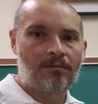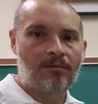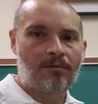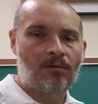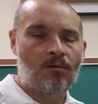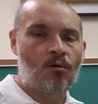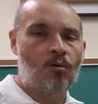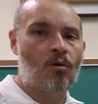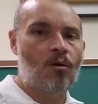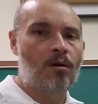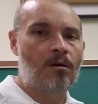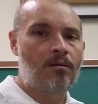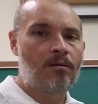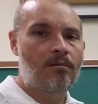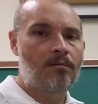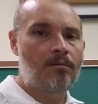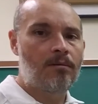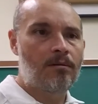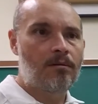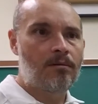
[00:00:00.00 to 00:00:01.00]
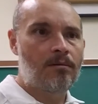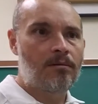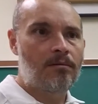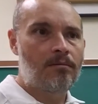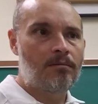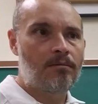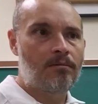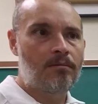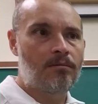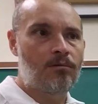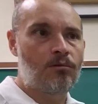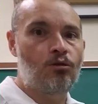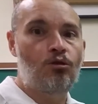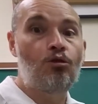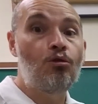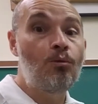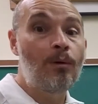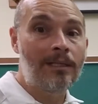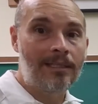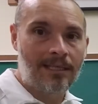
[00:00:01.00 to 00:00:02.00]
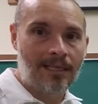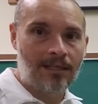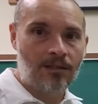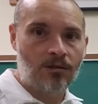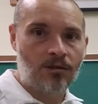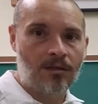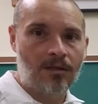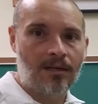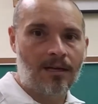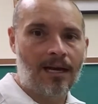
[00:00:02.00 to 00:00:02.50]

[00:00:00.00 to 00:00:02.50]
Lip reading: or do attention.